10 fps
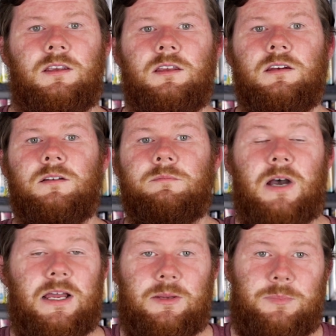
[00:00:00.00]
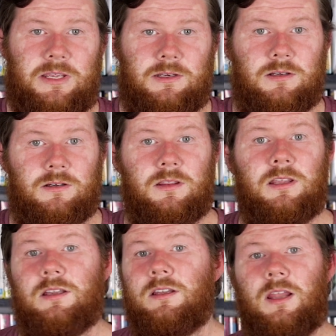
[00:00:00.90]
In my opinion,
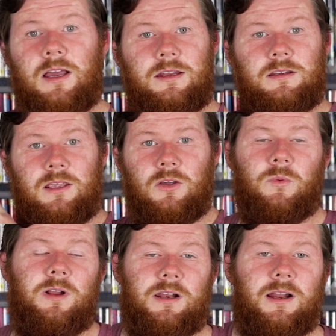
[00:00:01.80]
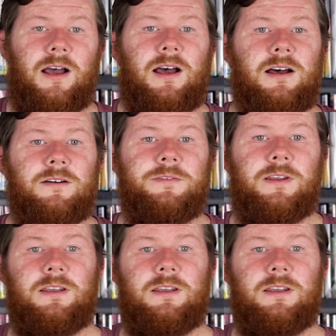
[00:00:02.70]
the Lion King one and a half